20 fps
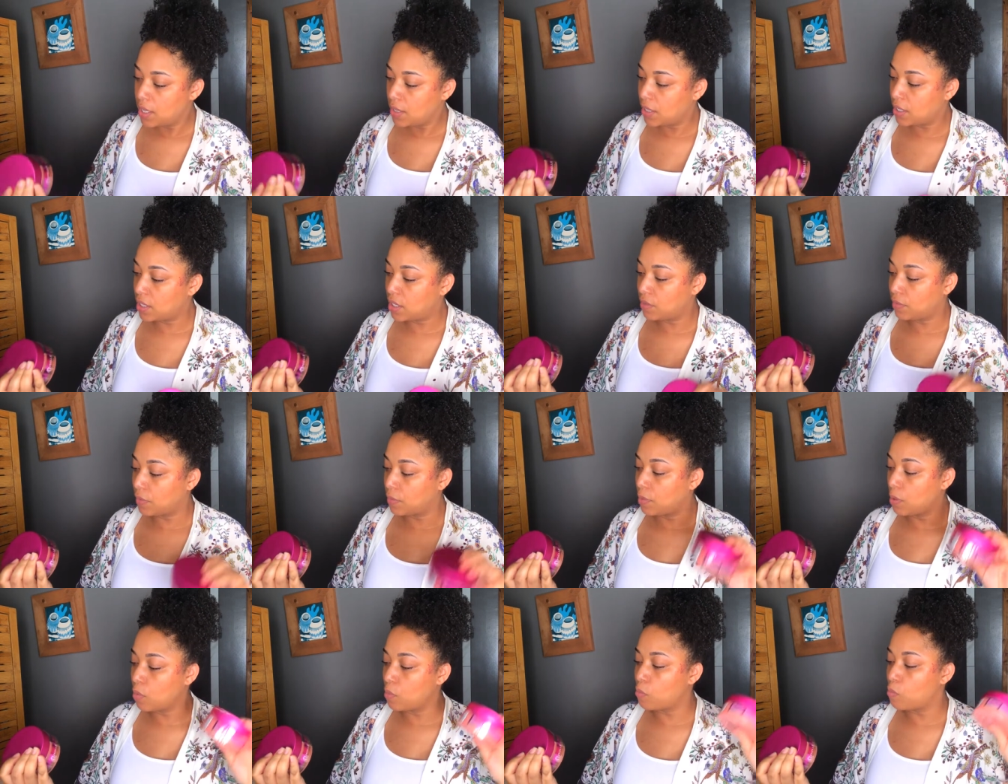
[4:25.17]
This is
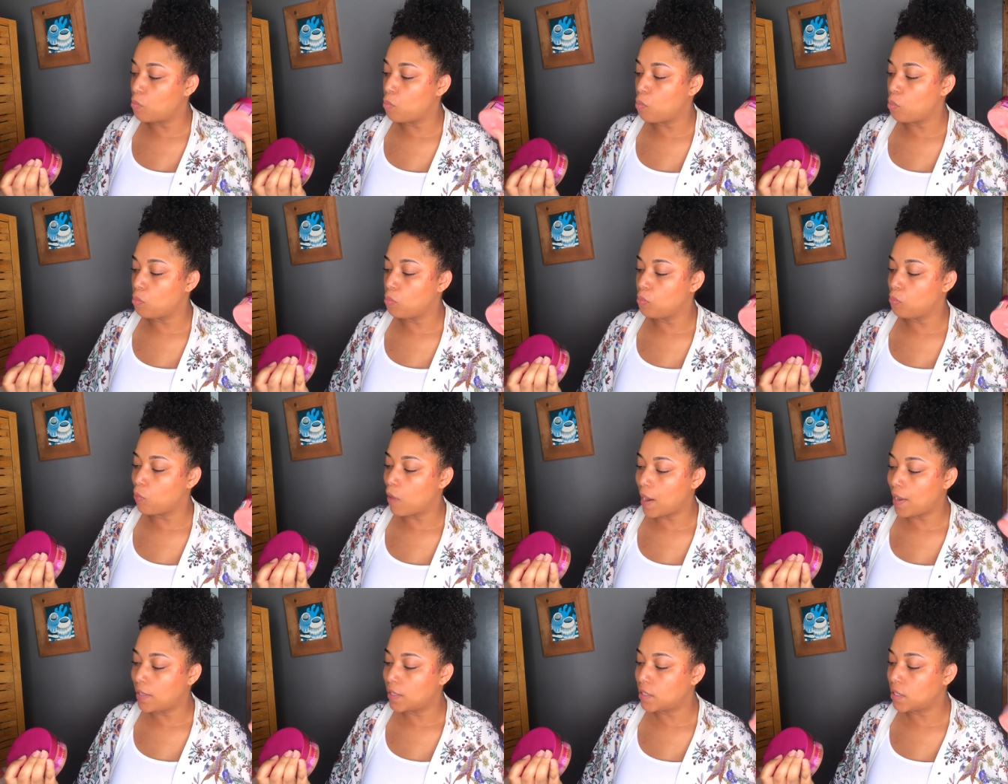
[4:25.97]
from the
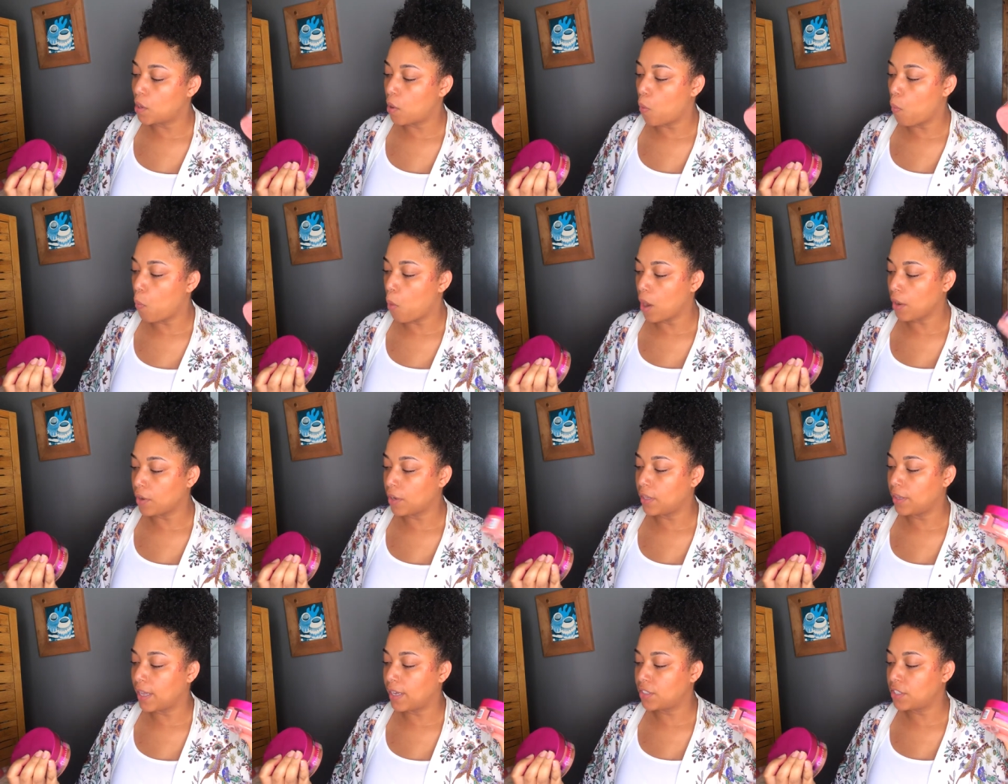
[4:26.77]
Rice Water
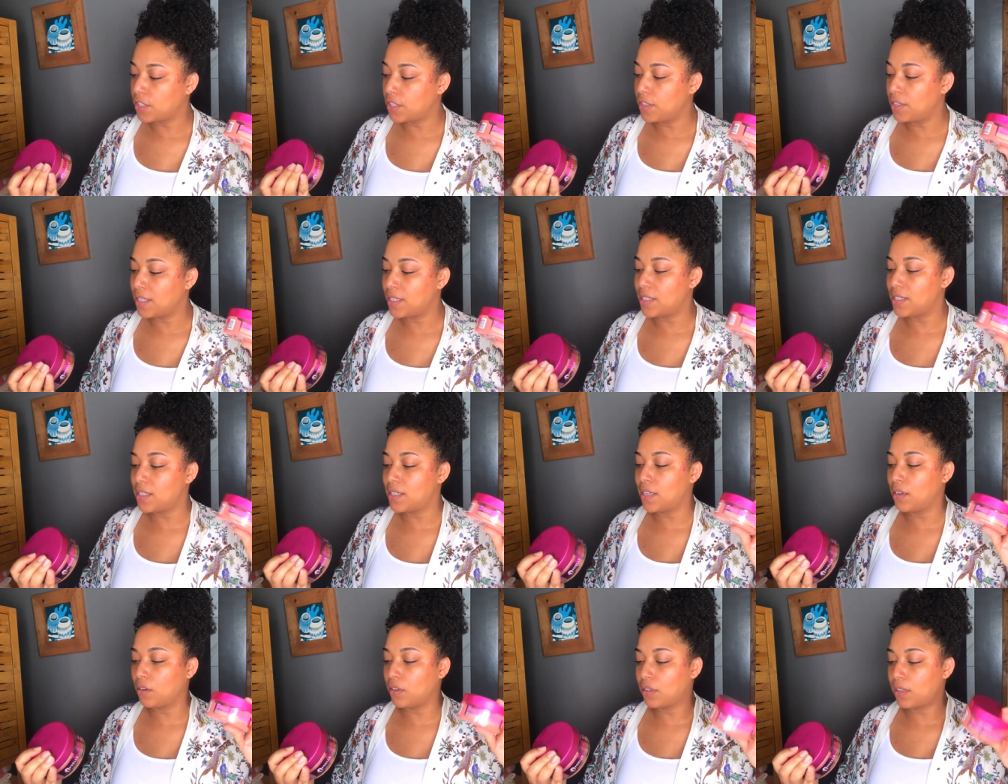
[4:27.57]
Collection. This is
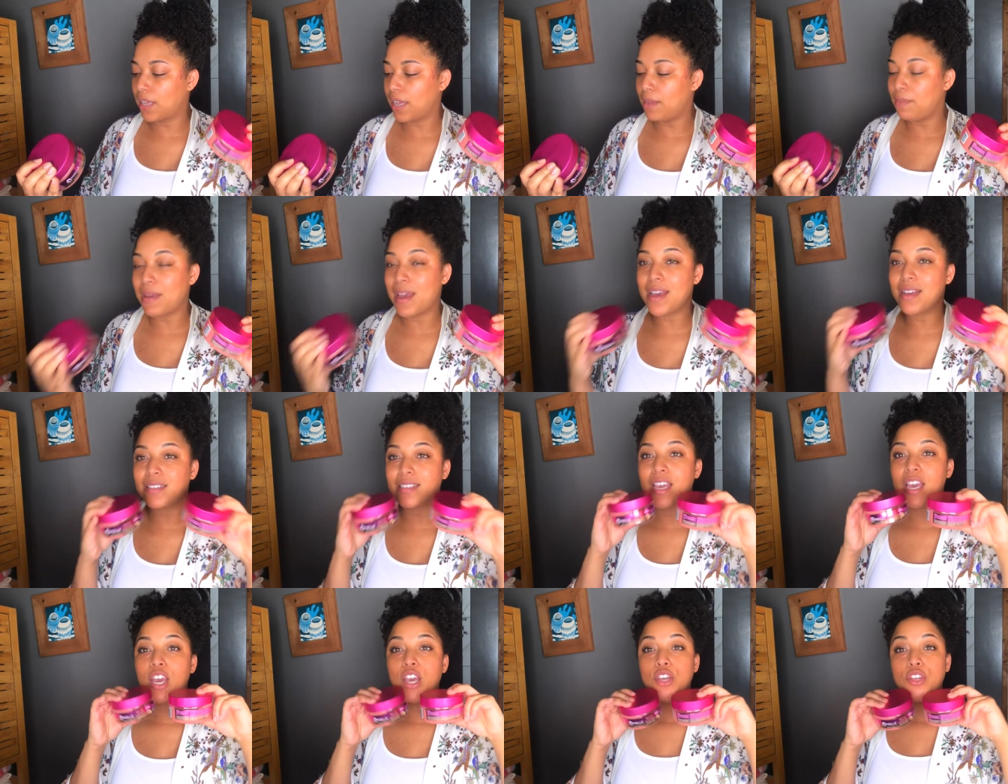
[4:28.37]
their clay
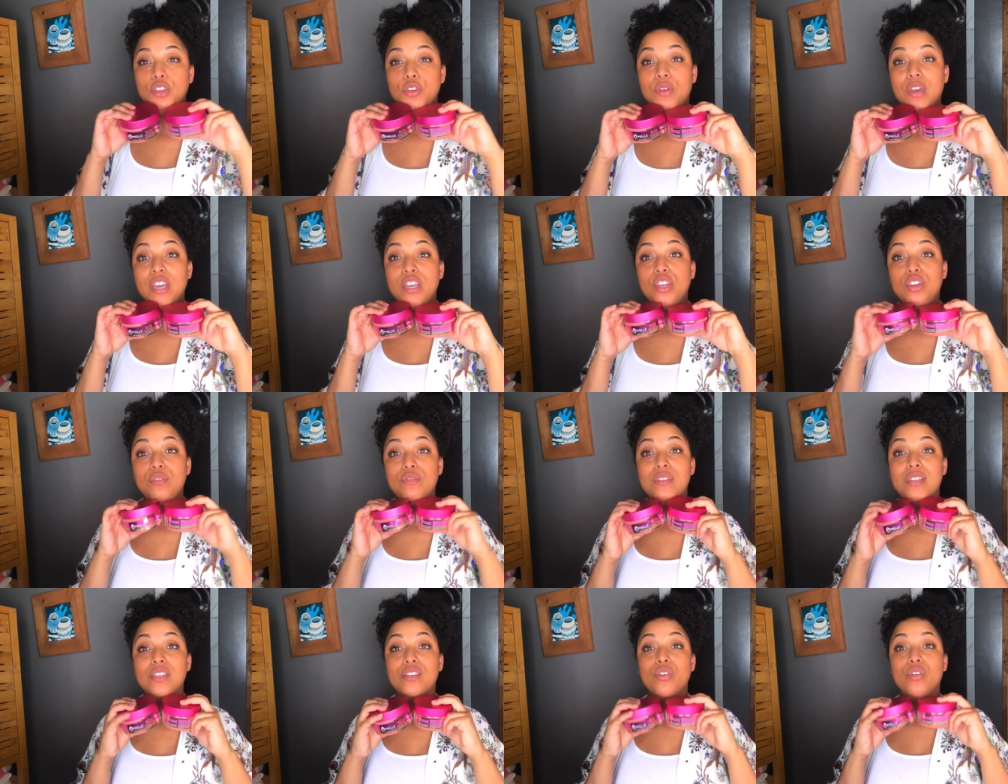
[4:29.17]
mask. You can
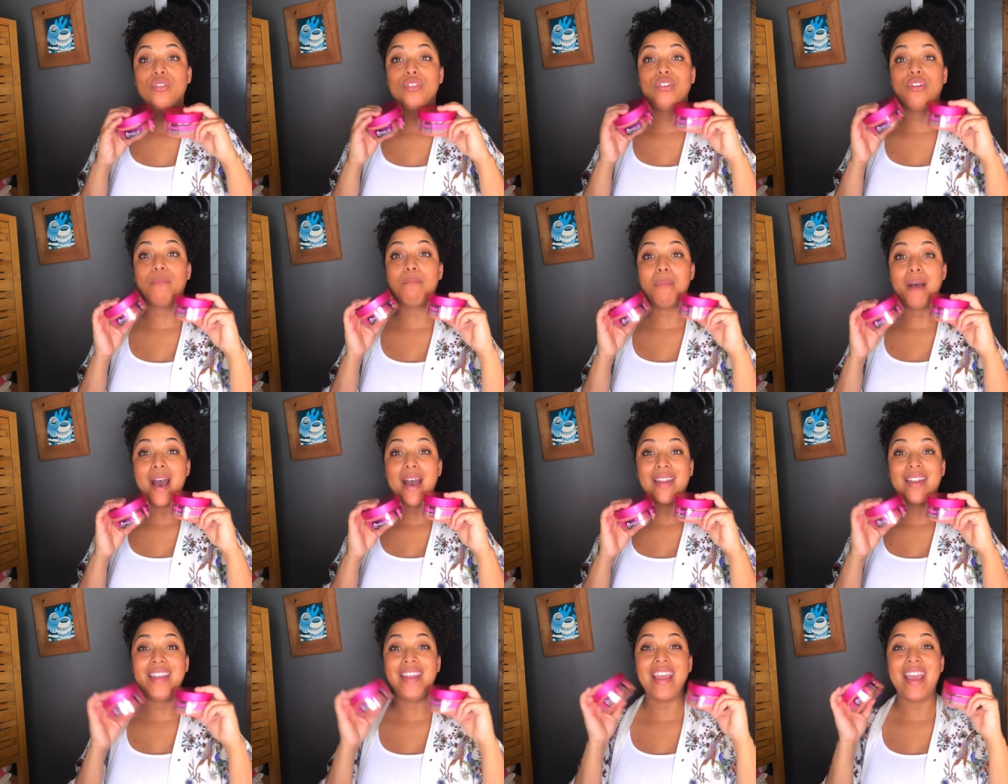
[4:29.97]
use this on your
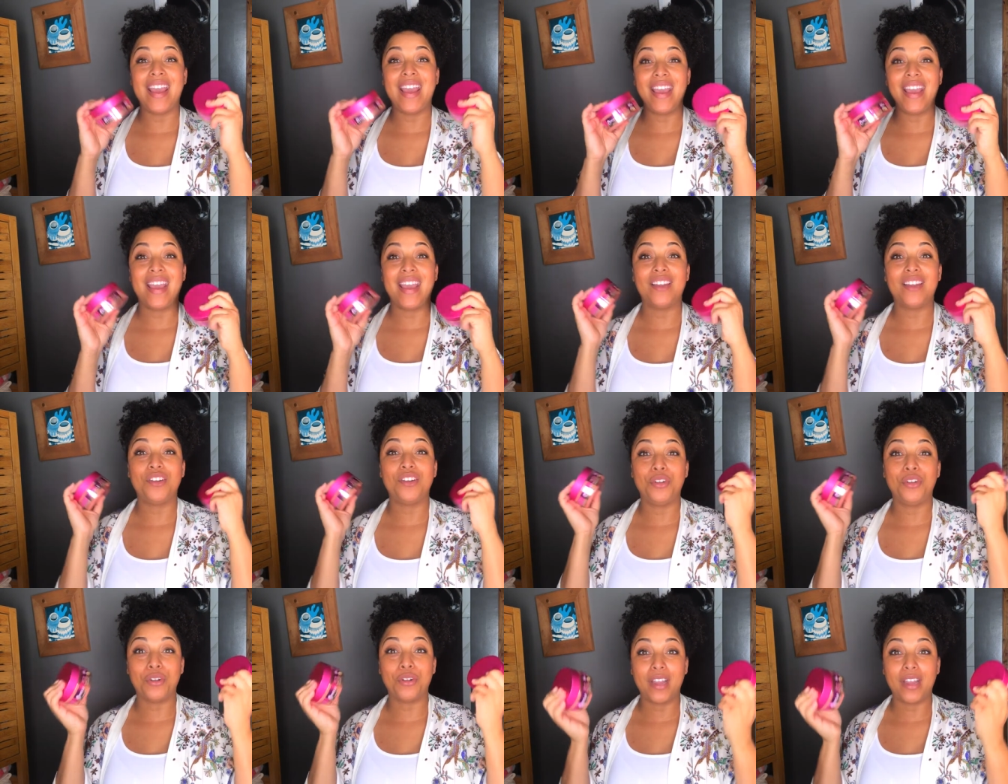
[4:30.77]
body and
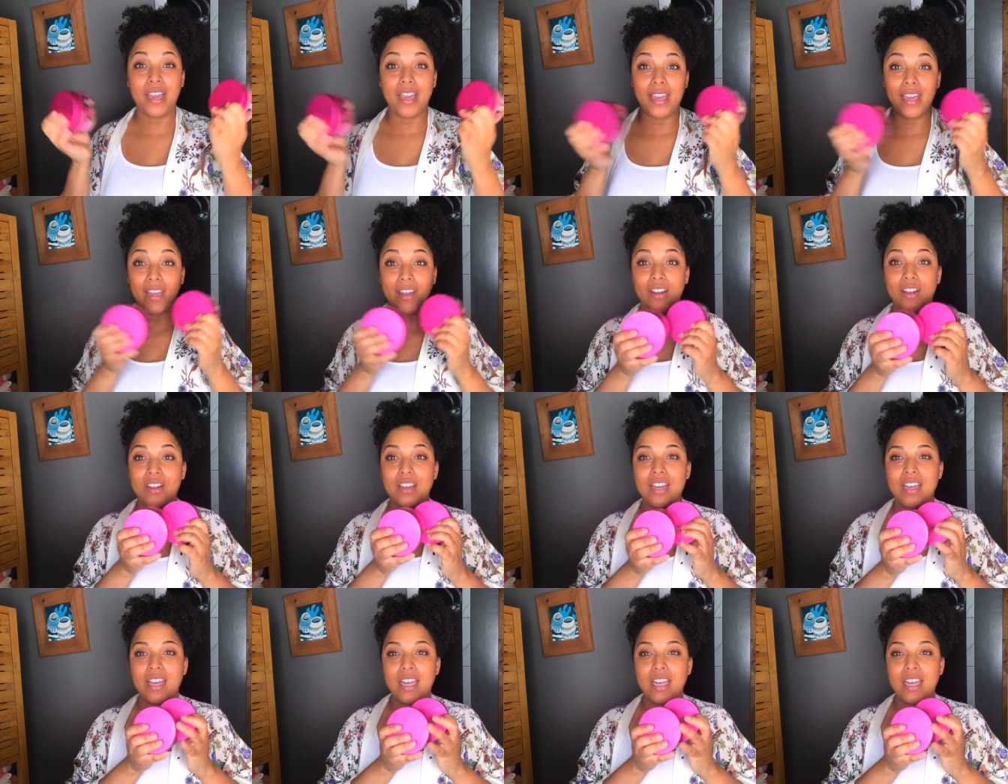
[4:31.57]
your hair.